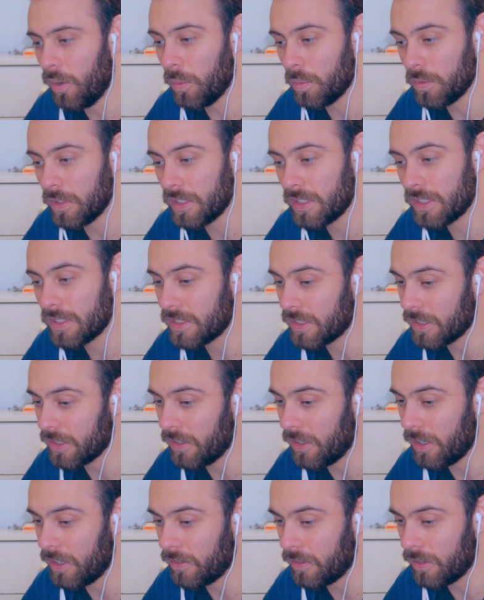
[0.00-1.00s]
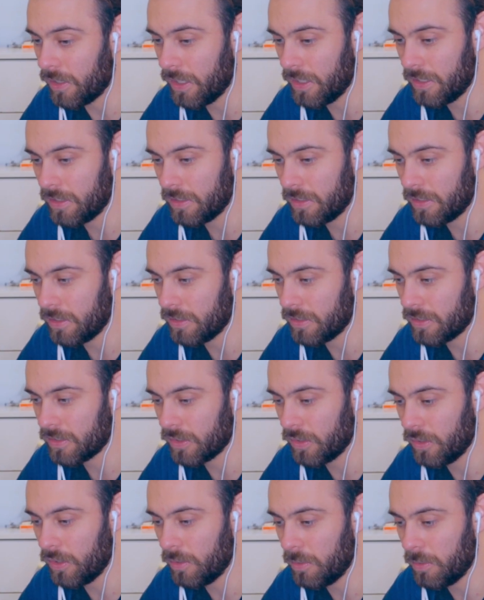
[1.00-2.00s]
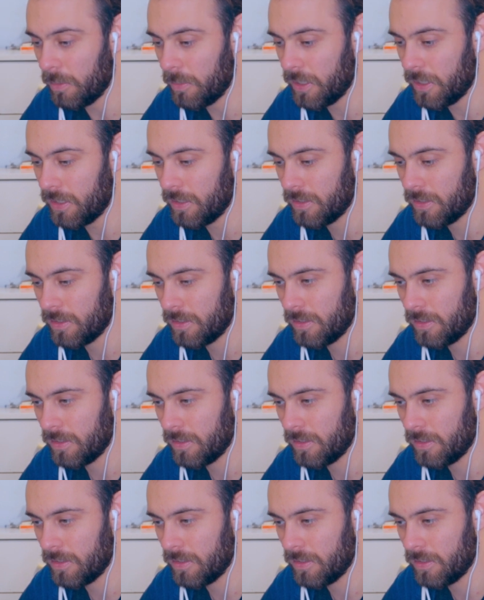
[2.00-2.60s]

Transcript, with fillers: oh, this is the guy, right? The scooter bomber?